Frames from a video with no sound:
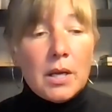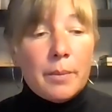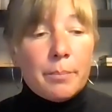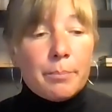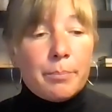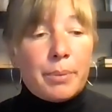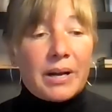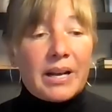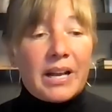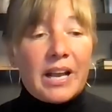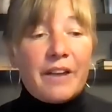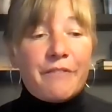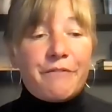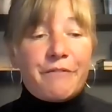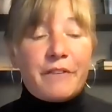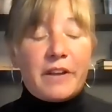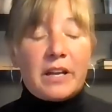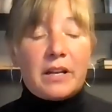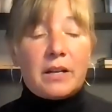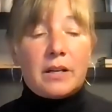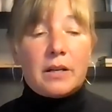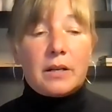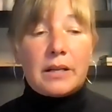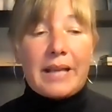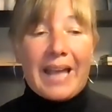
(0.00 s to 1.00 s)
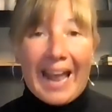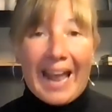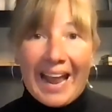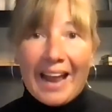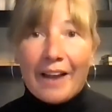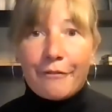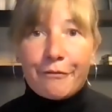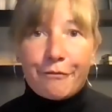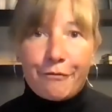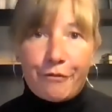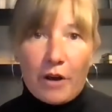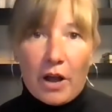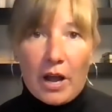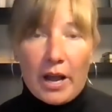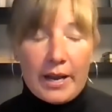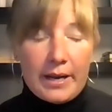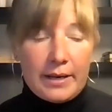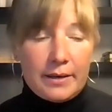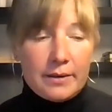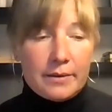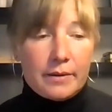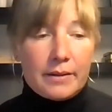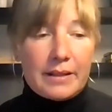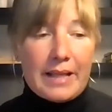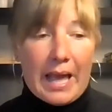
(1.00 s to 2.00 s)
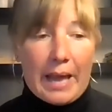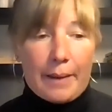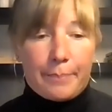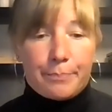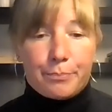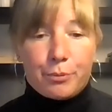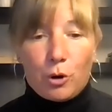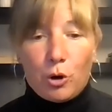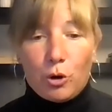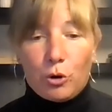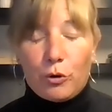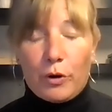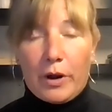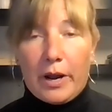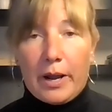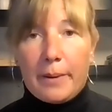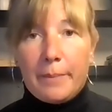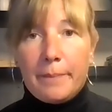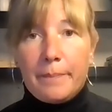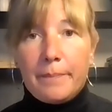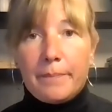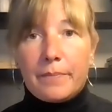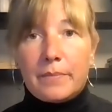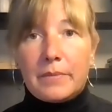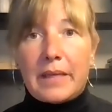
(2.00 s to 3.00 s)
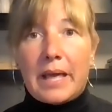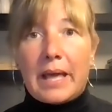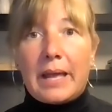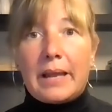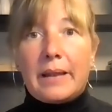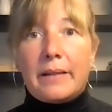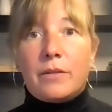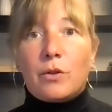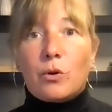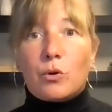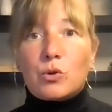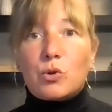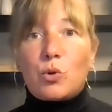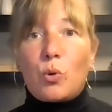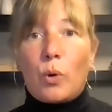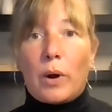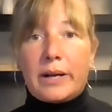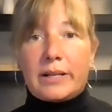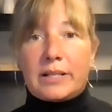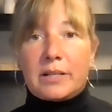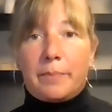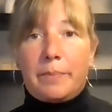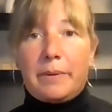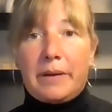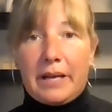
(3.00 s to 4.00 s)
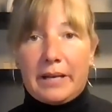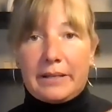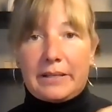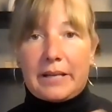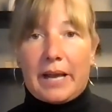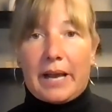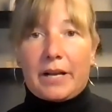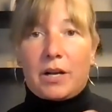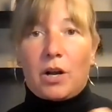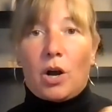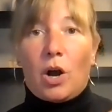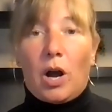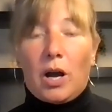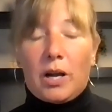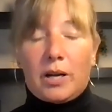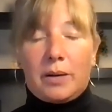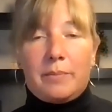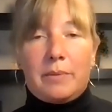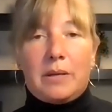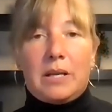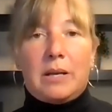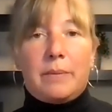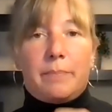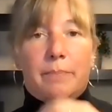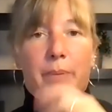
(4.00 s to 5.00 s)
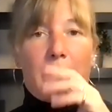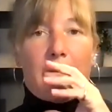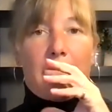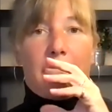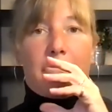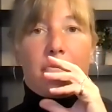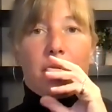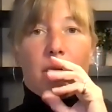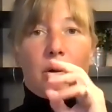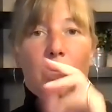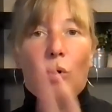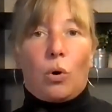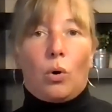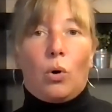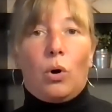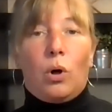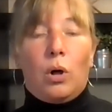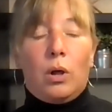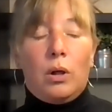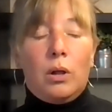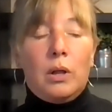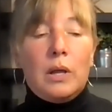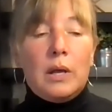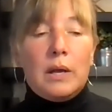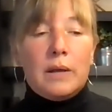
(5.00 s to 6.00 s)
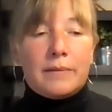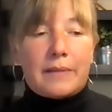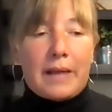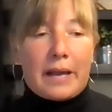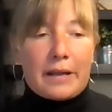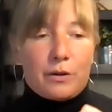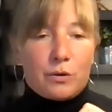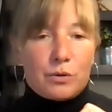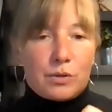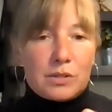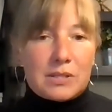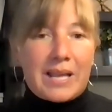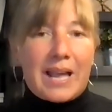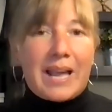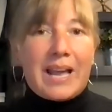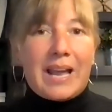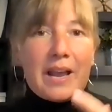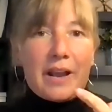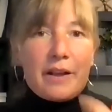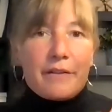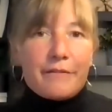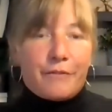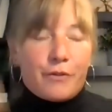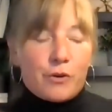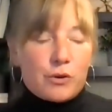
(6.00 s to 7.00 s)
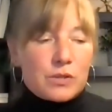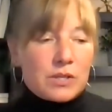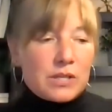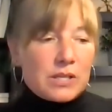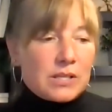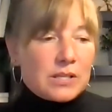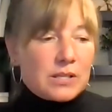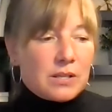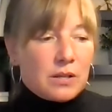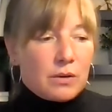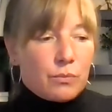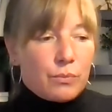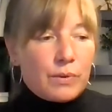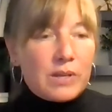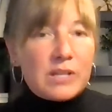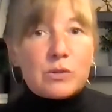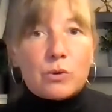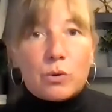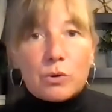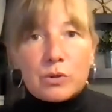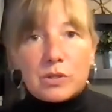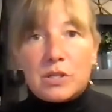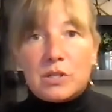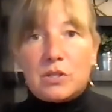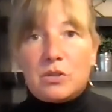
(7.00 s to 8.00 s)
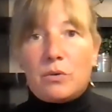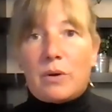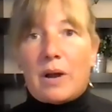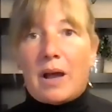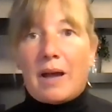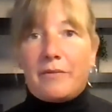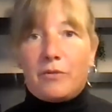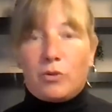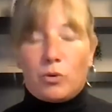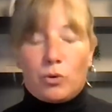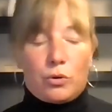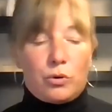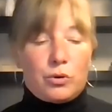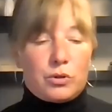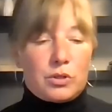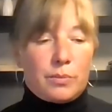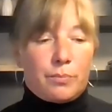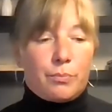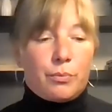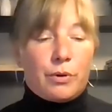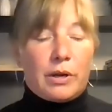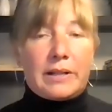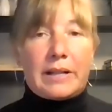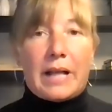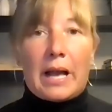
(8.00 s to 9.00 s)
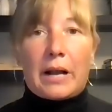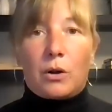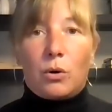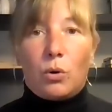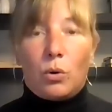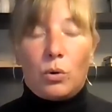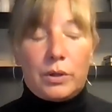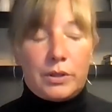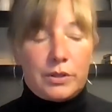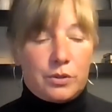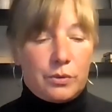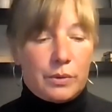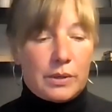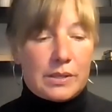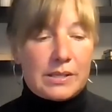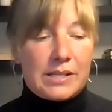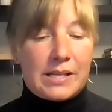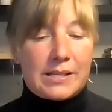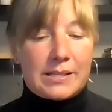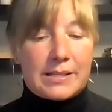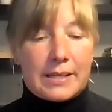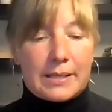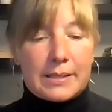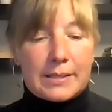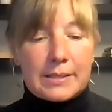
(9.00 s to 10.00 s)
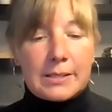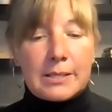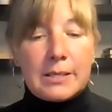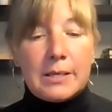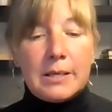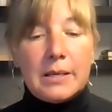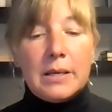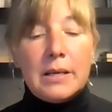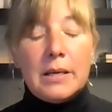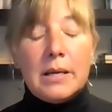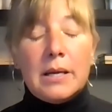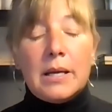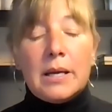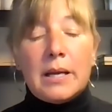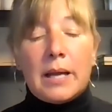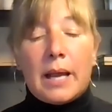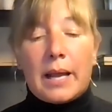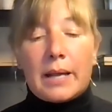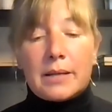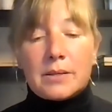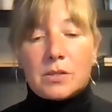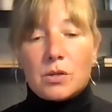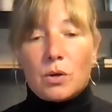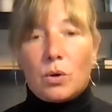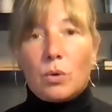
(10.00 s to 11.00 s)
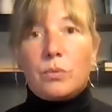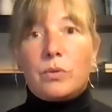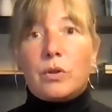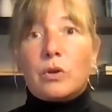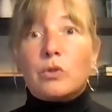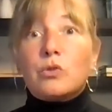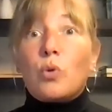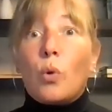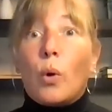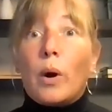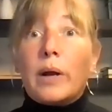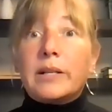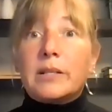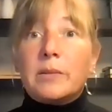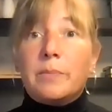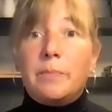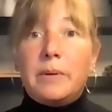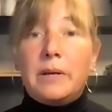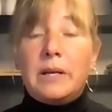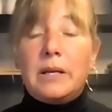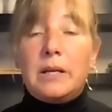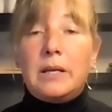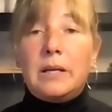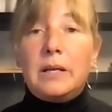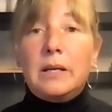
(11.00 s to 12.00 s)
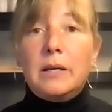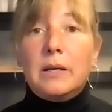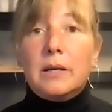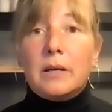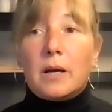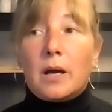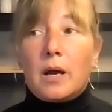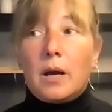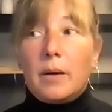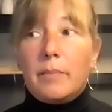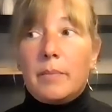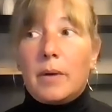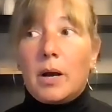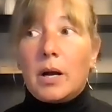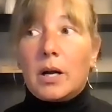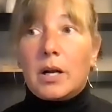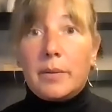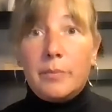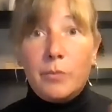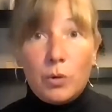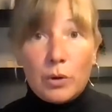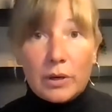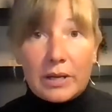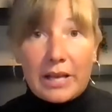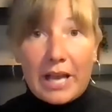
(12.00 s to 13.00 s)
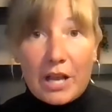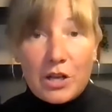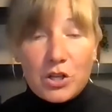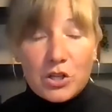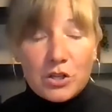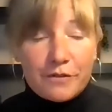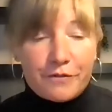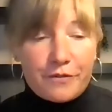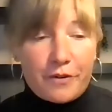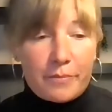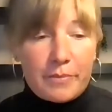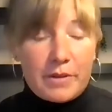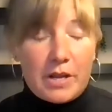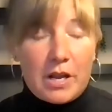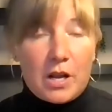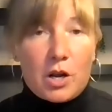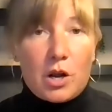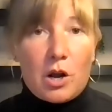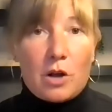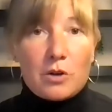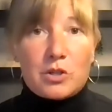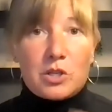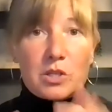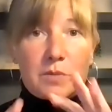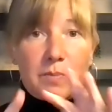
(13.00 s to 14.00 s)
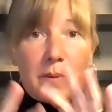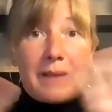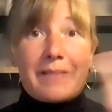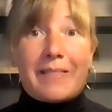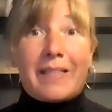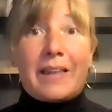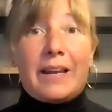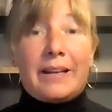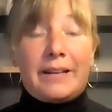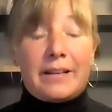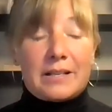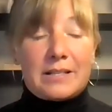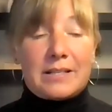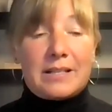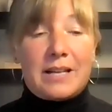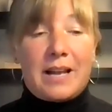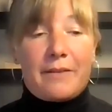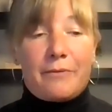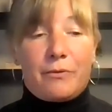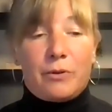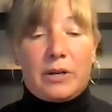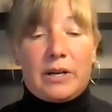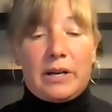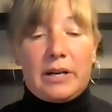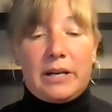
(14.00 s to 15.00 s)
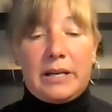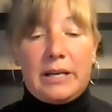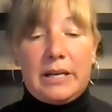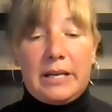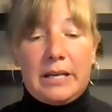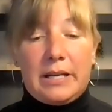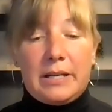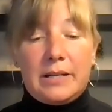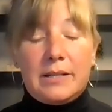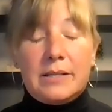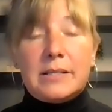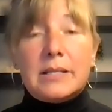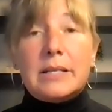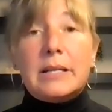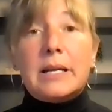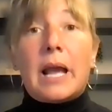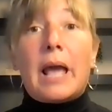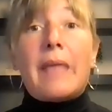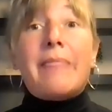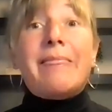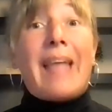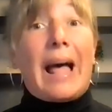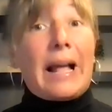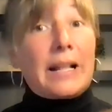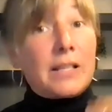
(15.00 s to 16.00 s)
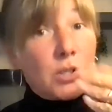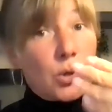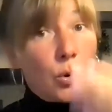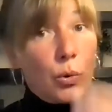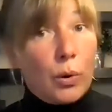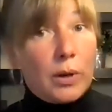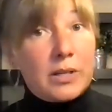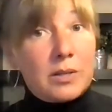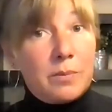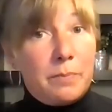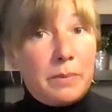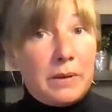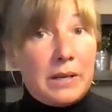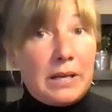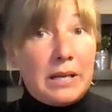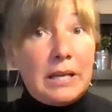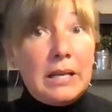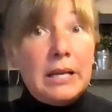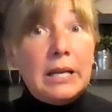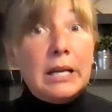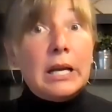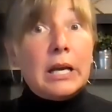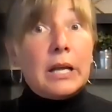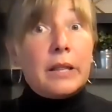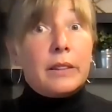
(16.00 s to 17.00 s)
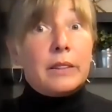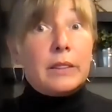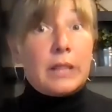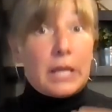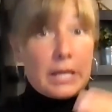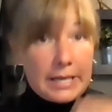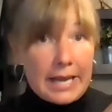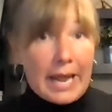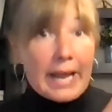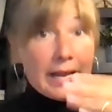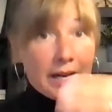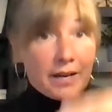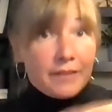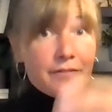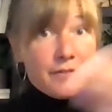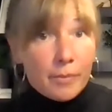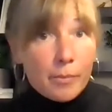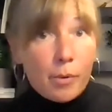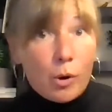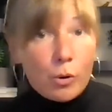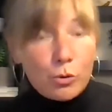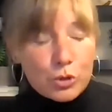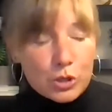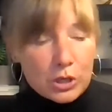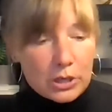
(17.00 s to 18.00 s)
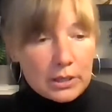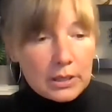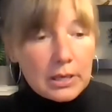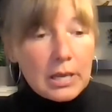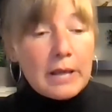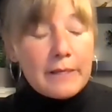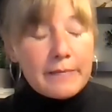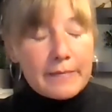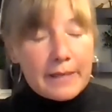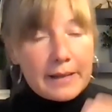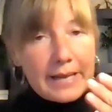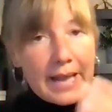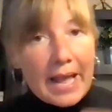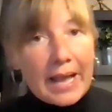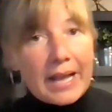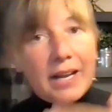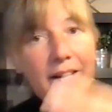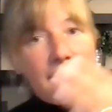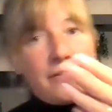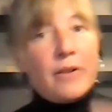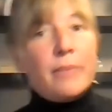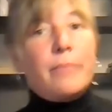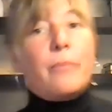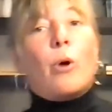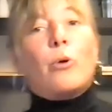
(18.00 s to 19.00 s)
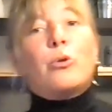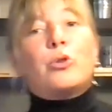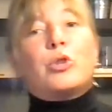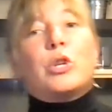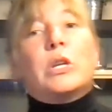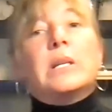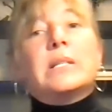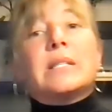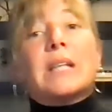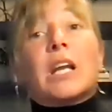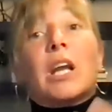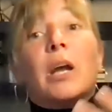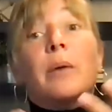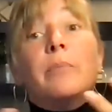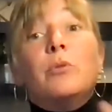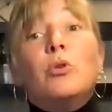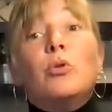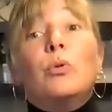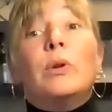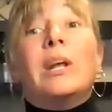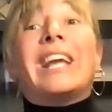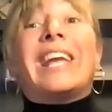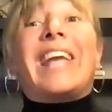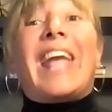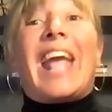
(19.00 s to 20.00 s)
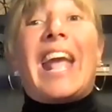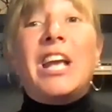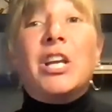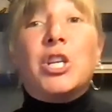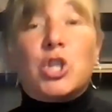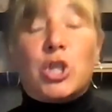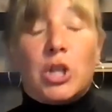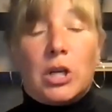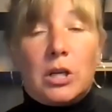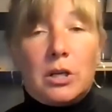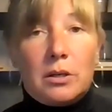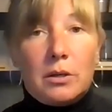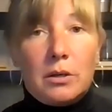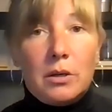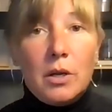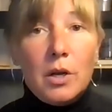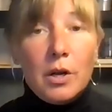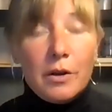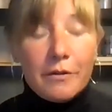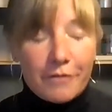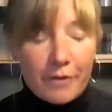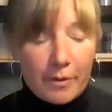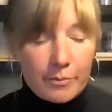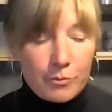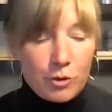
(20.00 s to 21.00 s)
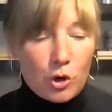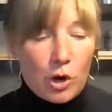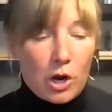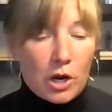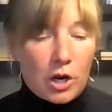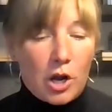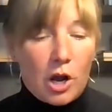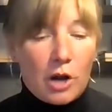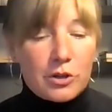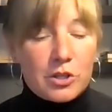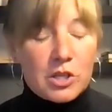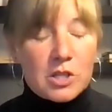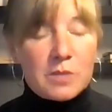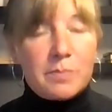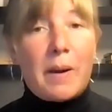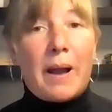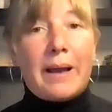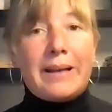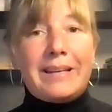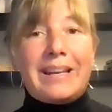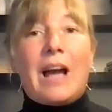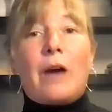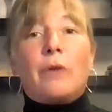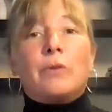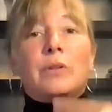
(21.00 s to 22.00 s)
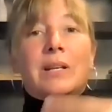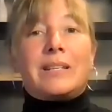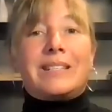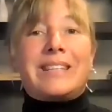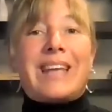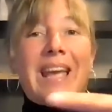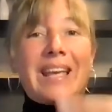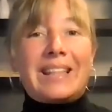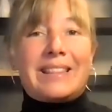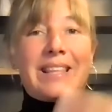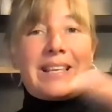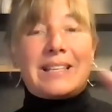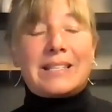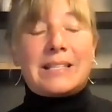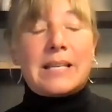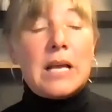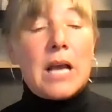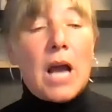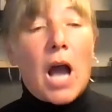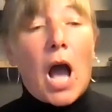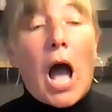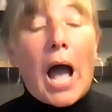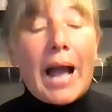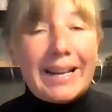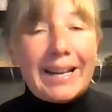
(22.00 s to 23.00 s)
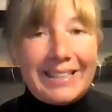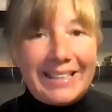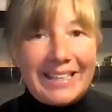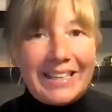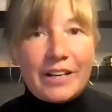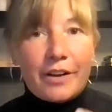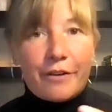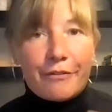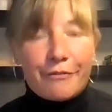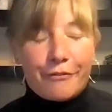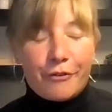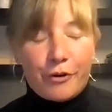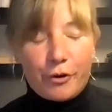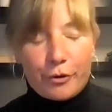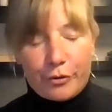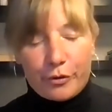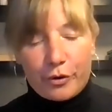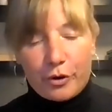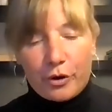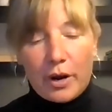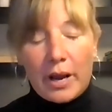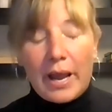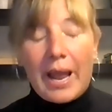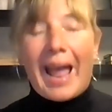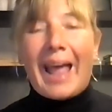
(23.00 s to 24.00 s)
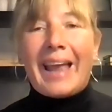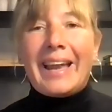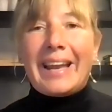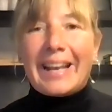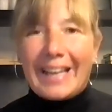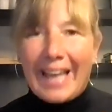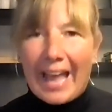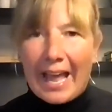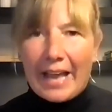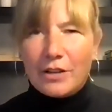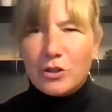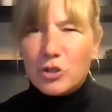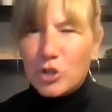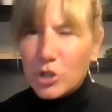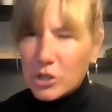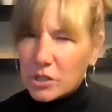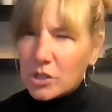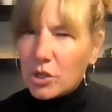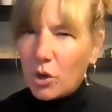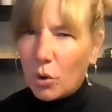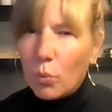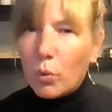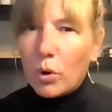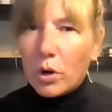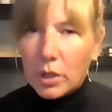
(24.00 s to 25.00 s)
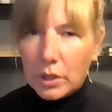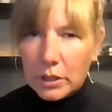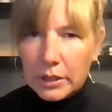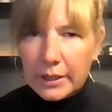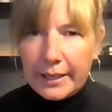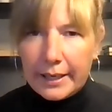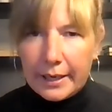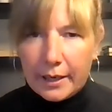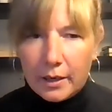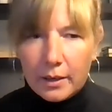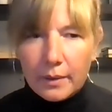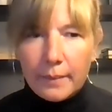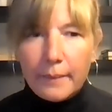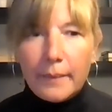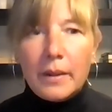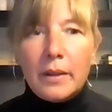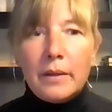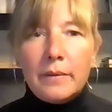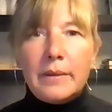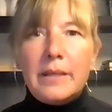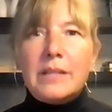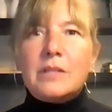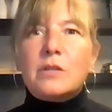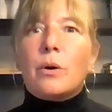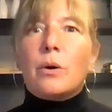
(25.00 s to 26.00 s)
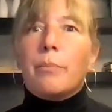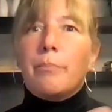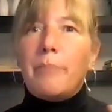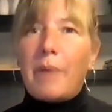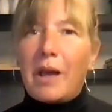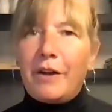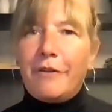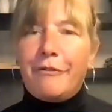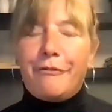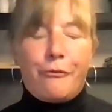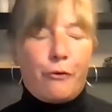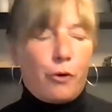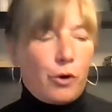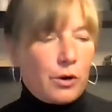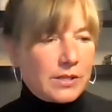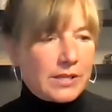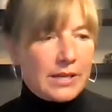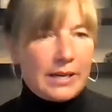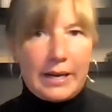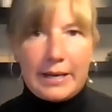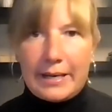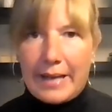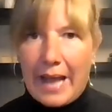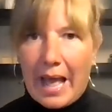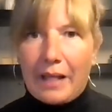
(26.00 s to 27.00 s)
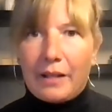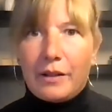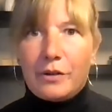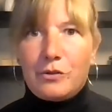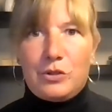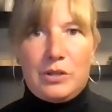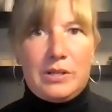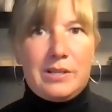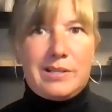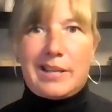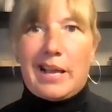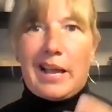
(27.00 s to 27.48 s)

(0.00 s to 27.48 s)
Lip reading: But if it can't find that program, then there's going to be a dichotomy by the goal that you're saying versus the resources you have in order to bring that goal into existence. And so there's going to be a communication from the unconscious mind that it doesn't have what it needs, and that's going to be the negative emotion. The negative emotion is a communication from your unconscious mind. Now, to take this idea further, and again, just so we're clear, these are metaphors and analogies.